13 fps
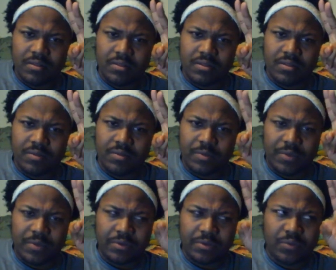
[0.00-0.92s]
the
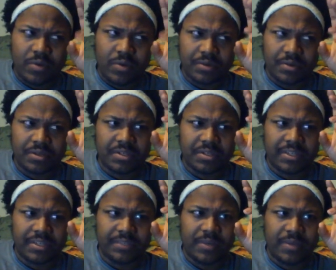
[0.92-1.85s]
appeal process
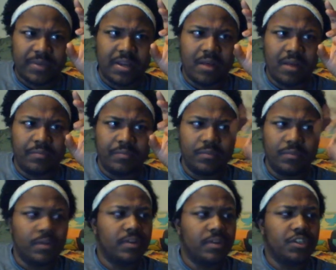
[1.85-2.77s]
has become
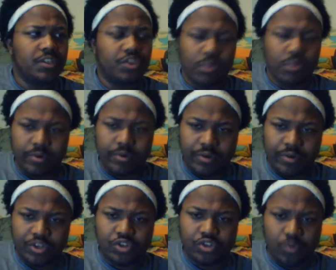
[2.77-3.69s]
shorter and
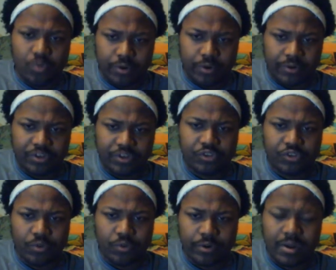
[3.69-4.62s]
shorter and shorter.